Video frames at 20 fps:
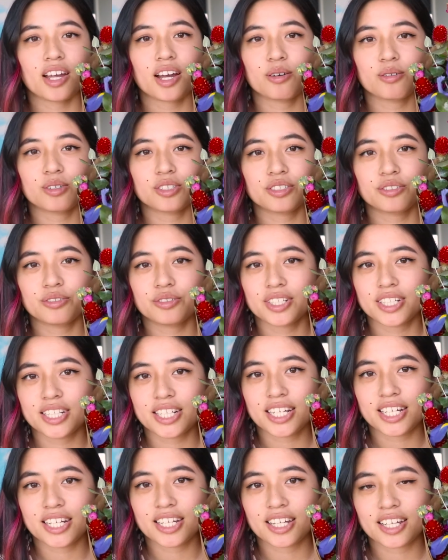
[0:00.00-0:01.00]
I wasn't
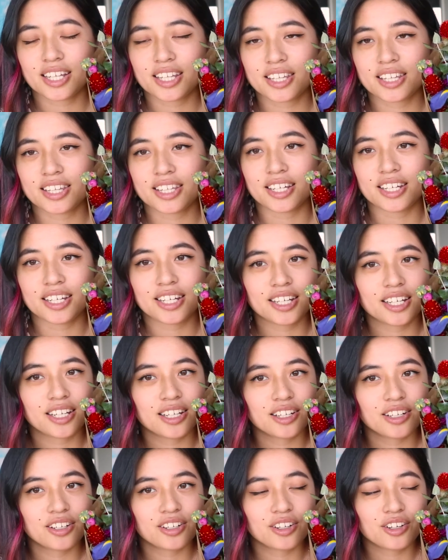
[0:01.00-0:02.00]
really
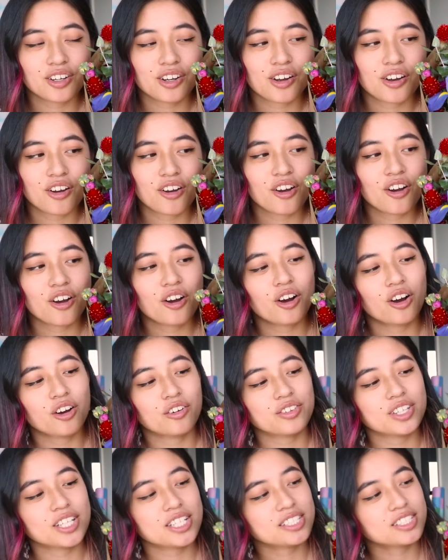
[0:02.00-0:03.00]
thinking
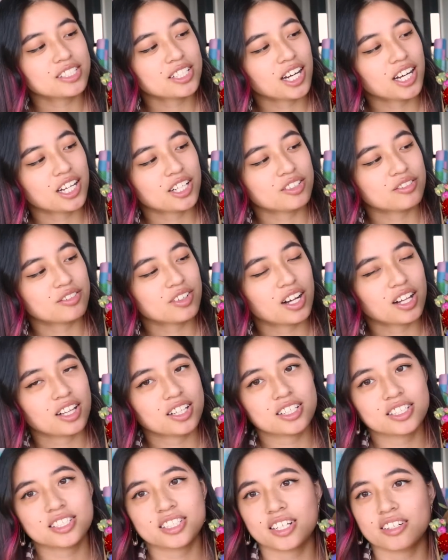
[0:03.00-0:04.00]
of these kind of
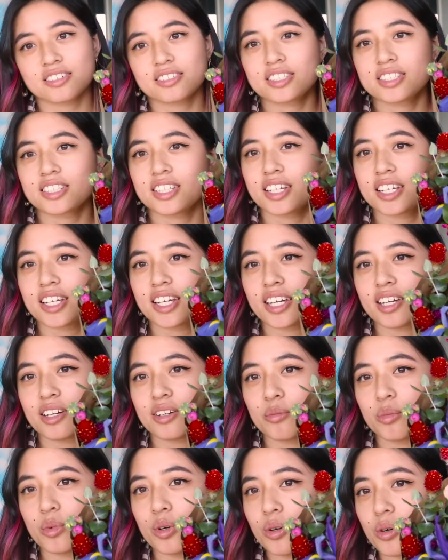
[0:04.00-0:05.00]
colors, I was
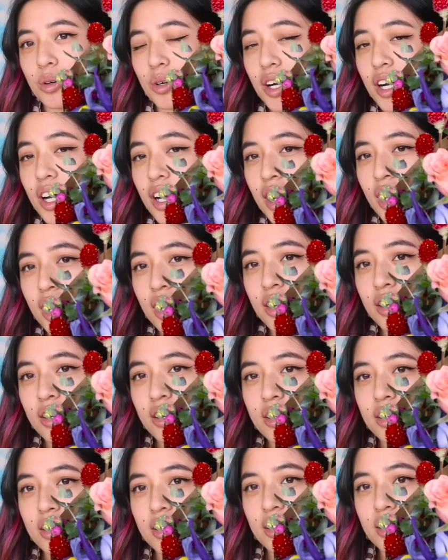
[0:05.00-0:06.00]
thinking more
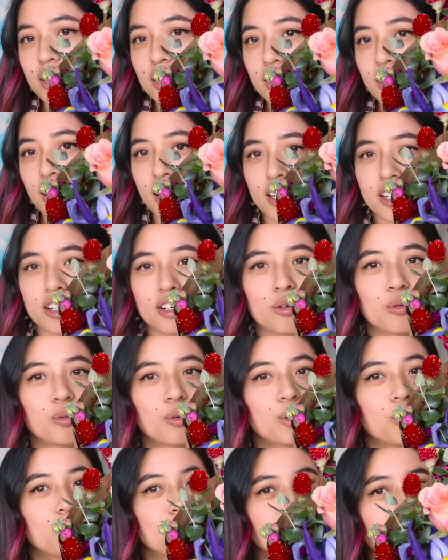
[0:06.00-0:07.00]
like
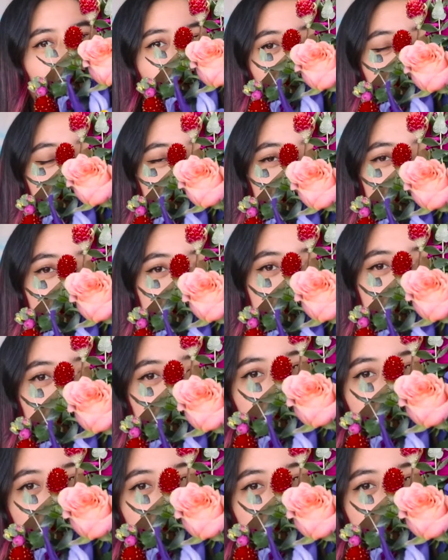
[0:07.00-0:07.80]
warm colors,